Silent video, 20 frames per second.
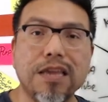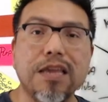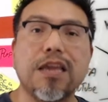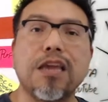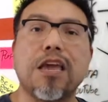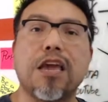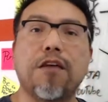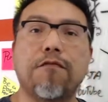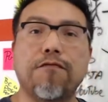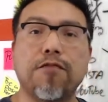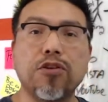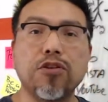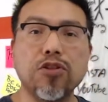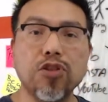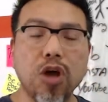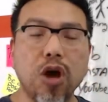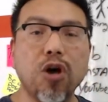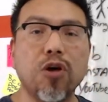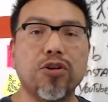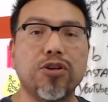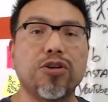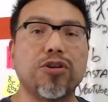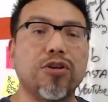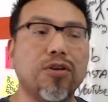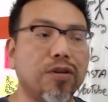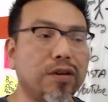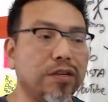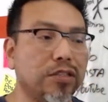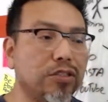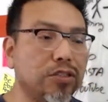if you know you're
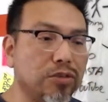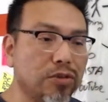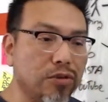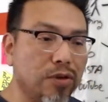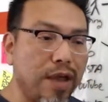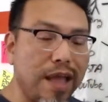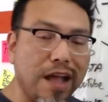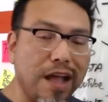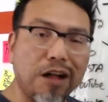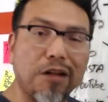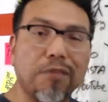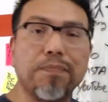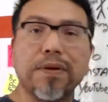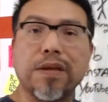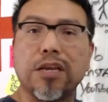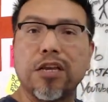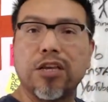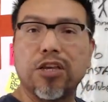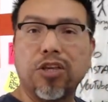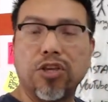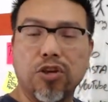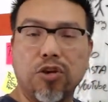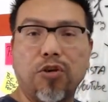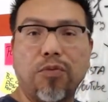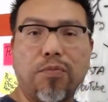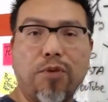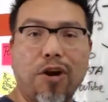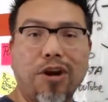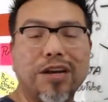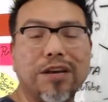going to help your
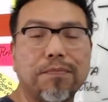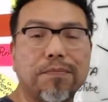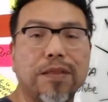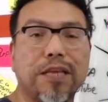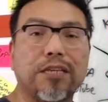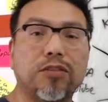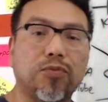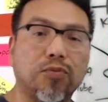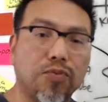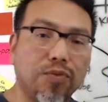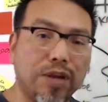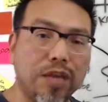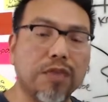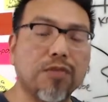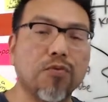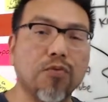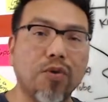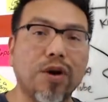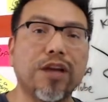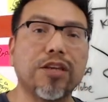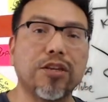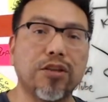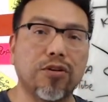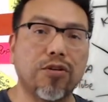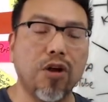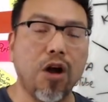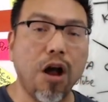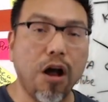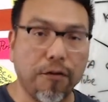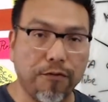marketplace with what you're
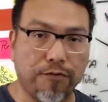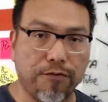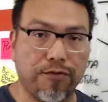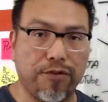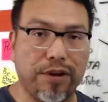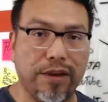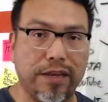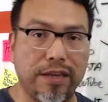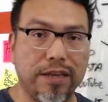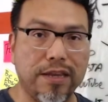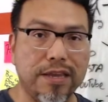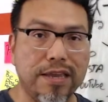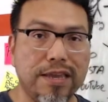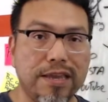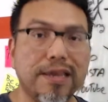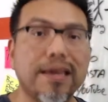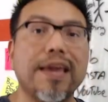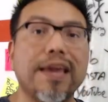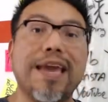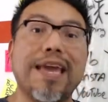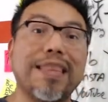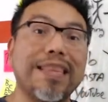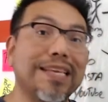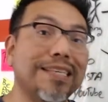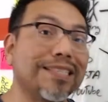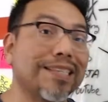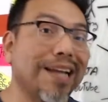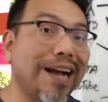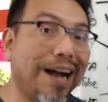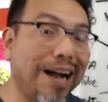offering, and it's
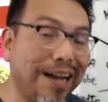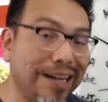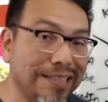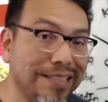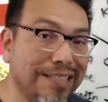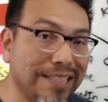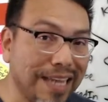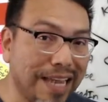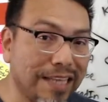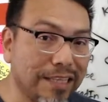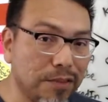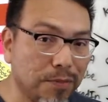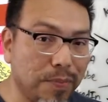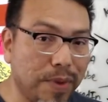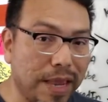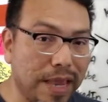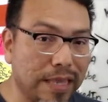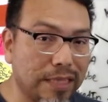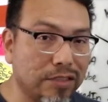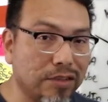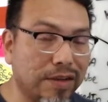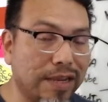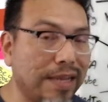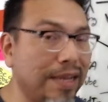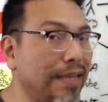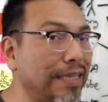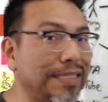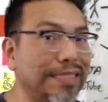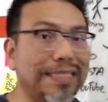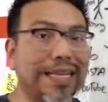content based, okay?
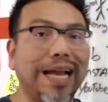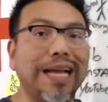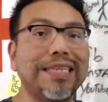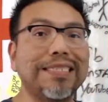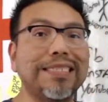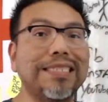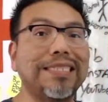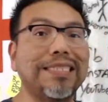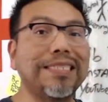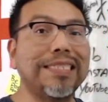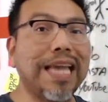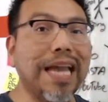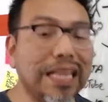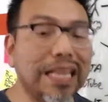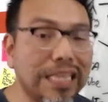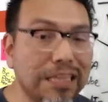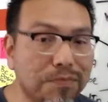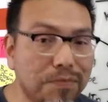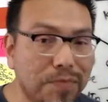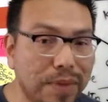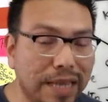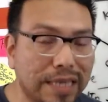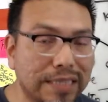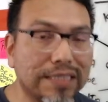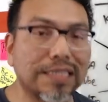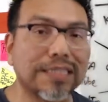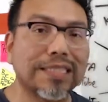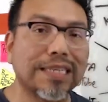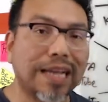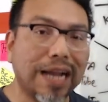It's not selling based,
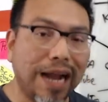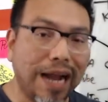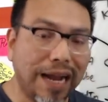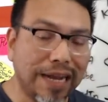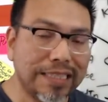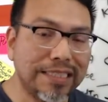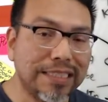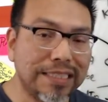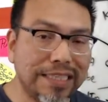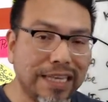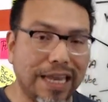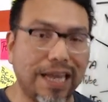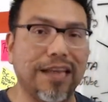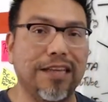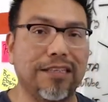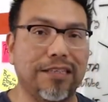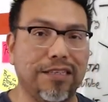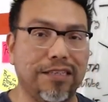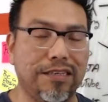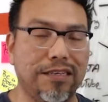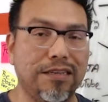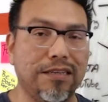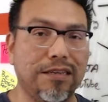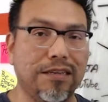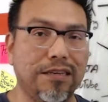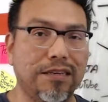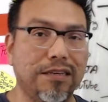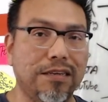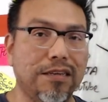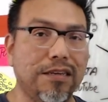it's content
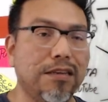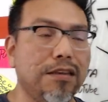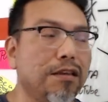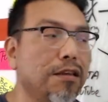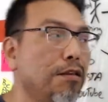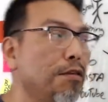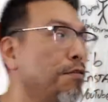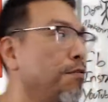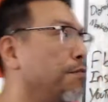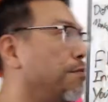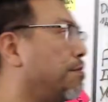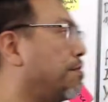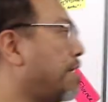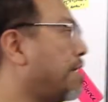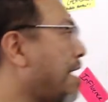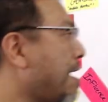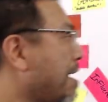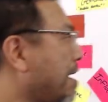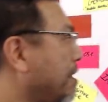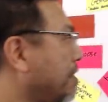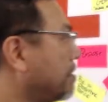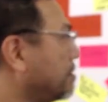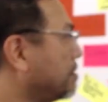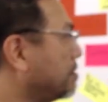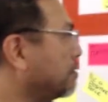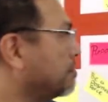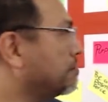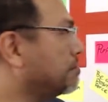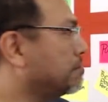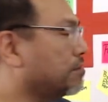then
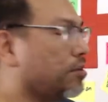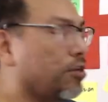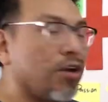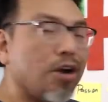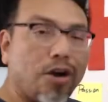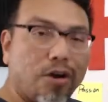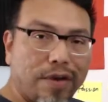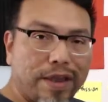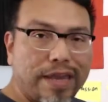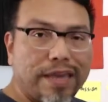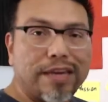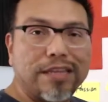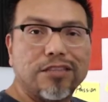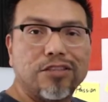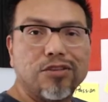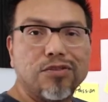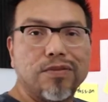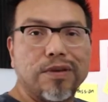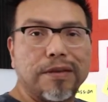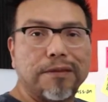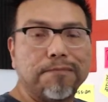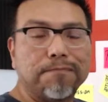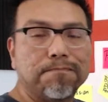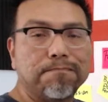go ahead and do it.